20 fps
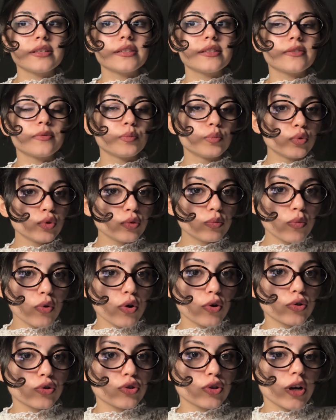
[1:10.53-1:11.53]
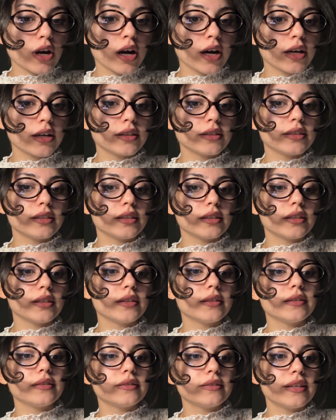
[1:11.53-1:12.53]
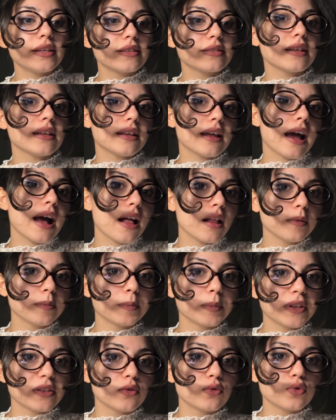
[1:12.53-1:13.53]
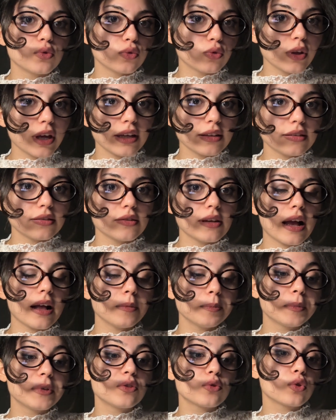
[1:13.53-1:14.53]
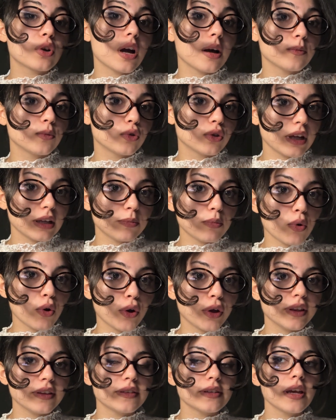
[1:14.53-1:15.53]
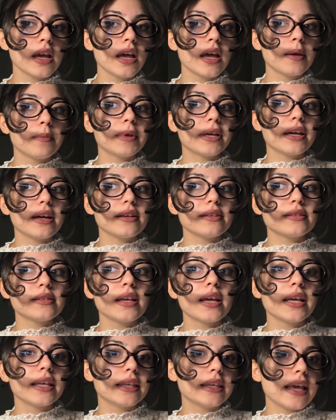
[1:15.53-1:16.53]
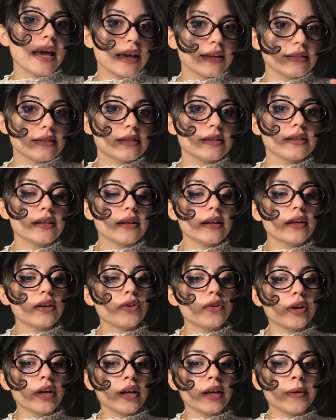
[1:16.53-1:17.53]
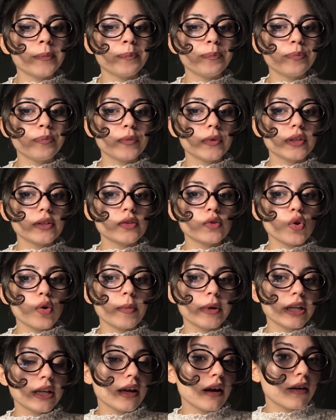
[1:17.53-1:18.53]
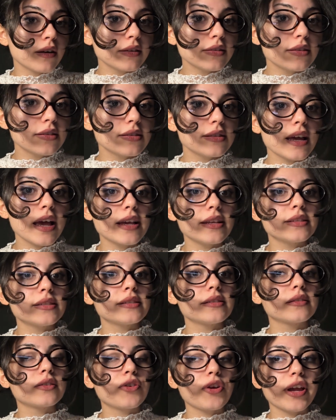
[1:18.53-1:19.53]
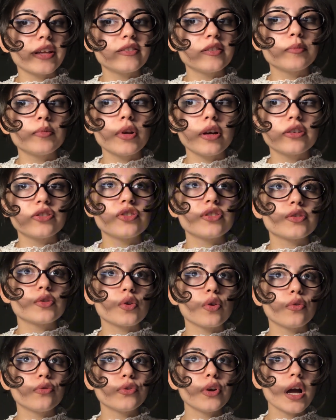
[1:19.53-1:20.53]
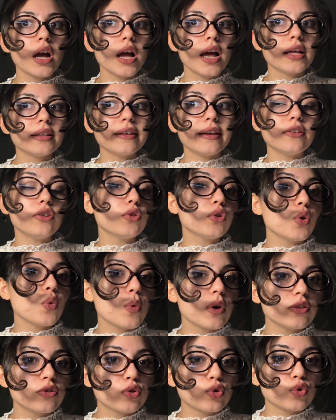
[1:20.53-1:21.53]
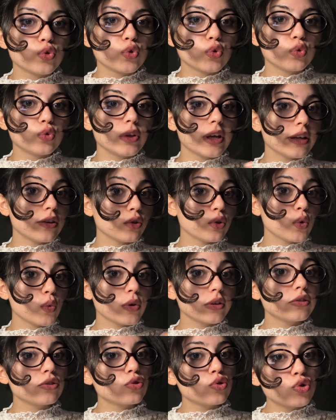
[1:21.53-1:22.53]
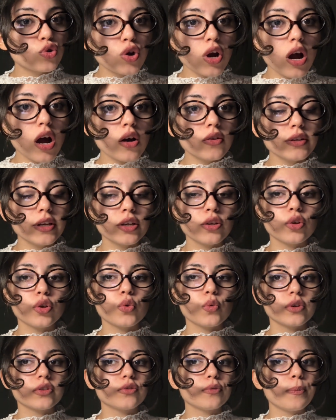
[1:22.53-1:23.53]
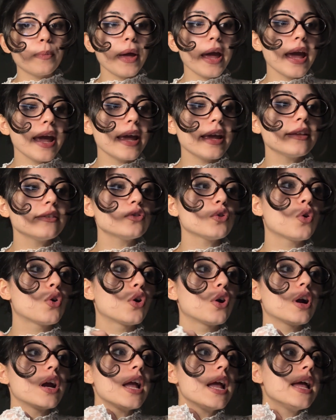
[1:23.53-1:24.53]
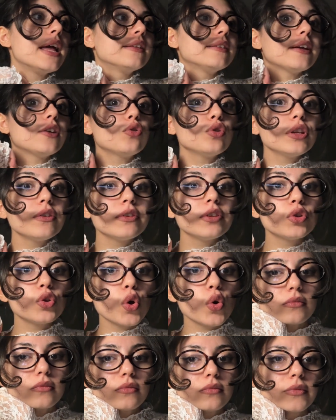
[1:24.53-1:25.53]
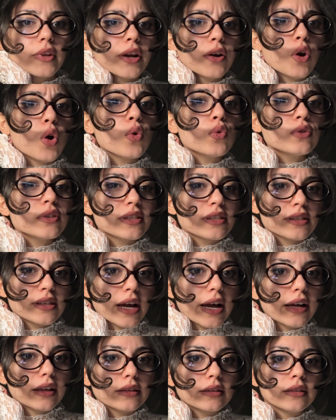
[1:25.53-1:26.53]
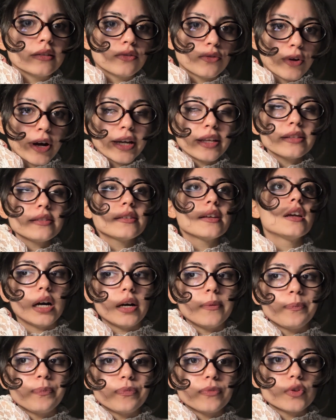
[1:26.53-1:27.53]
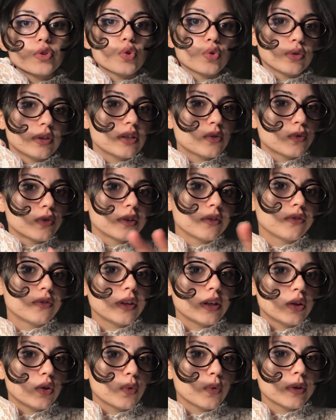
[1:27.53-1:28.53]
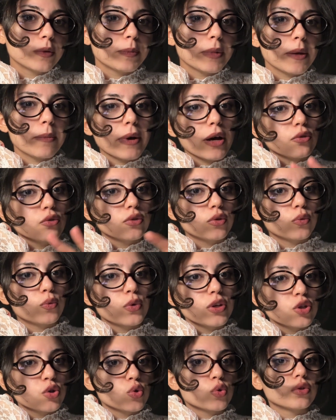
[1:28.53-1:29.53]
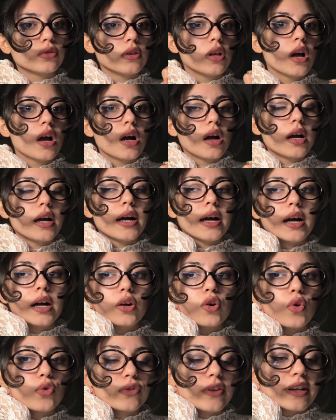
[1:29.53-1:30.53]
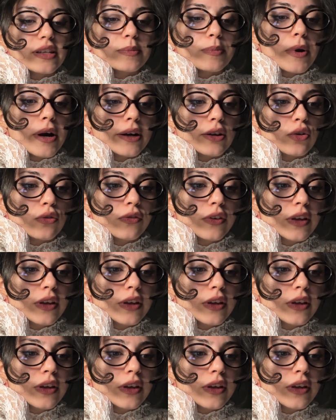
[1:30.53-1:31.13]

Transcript: mood boards are the things that help me to do that, help me to come to that point. Because yes, so many artists has creative blockages of they don't know what to do, they don't know what to draw, they don't know what to paint, or they don't even know their own style, right? So this video will be about the visual context part of